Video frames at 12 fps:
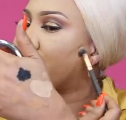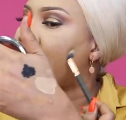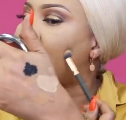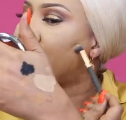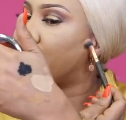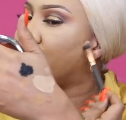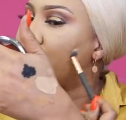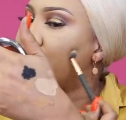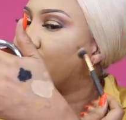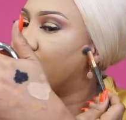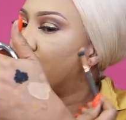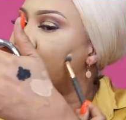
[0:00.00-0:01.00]
down.
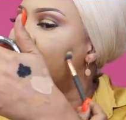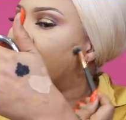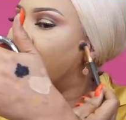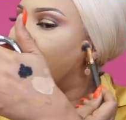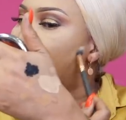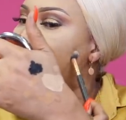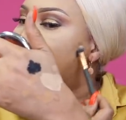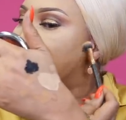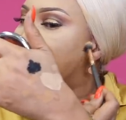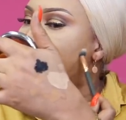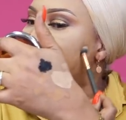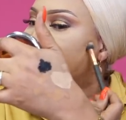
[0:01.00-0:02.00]
You know what I
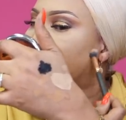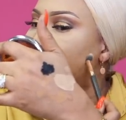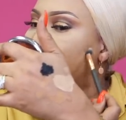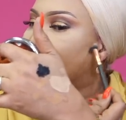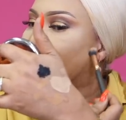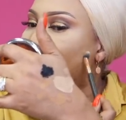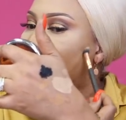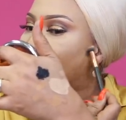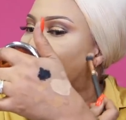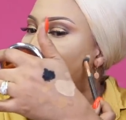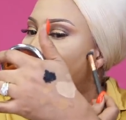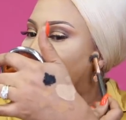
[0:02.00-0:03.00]
mean?
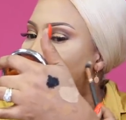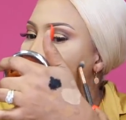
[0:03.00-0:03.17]
Support